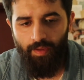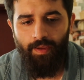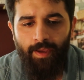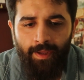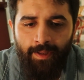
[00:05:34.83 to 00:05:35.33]

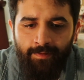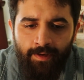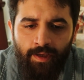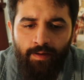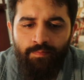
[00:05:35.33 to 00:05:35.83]
and
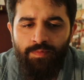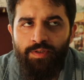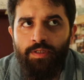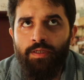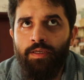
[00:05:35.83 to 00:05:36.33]
then
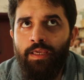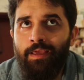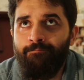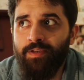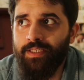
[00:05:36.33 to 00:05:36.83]
comes
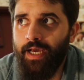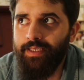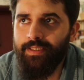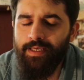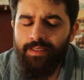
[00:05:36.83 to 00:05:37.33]
he
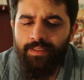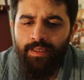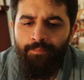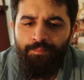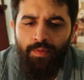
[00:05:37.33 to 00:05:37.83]

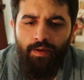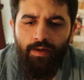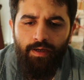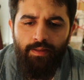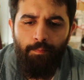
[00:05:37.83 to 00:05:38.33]
emphasizes
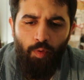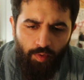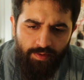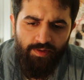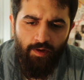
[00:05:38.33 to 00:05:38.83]
the
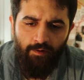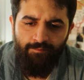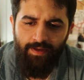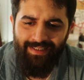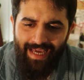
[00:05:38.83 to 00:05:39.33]
importance
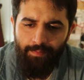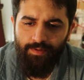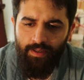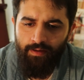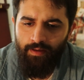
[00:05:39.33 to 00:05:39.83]
of
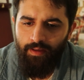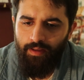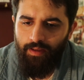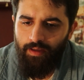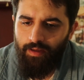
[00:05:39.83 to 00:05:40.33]
adapting
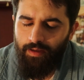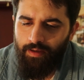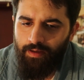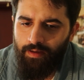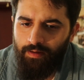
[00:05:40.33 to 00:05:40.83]

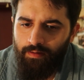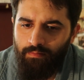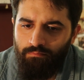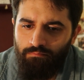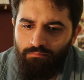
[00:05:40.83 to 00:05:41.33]

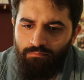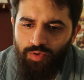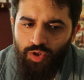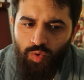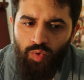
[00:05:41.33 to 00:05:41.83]

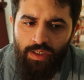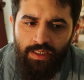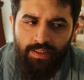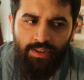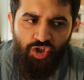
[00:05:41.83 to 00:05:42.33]
to
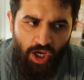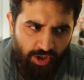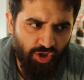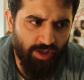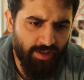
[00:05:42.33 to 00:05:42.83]
these
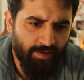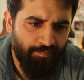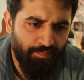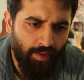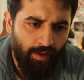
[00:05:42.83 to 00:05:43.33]
changes
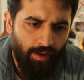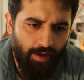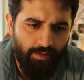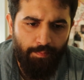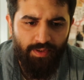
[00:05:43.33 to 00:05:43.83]

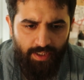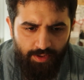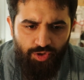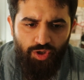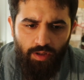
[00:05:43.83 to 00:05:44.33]
and the
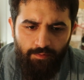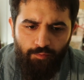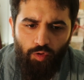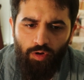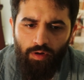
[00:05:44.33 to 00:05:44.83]
potential
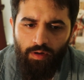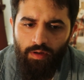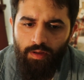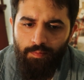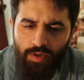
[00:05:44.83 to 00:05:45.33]
for
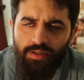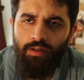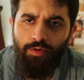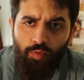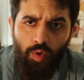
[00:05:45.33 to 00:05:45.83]

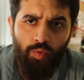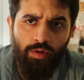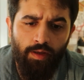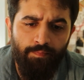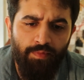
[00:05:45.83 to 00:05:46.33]
personal
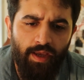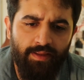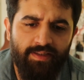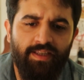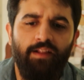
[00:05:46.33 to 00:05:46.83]
growth
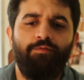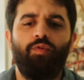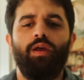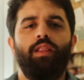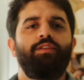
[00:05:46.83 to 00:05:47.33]
and
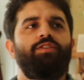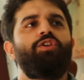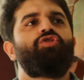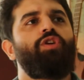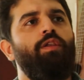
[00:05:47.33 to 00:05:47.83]

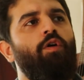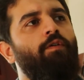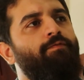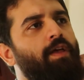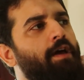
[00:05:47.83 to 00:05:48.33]
self-realization
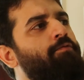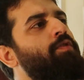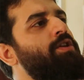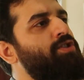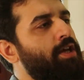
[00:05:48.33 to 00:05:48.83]
of
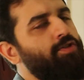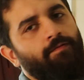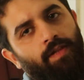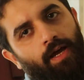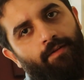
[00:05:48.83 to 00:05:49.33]
every stage
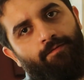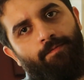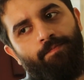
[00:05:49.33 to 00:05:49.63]
of life.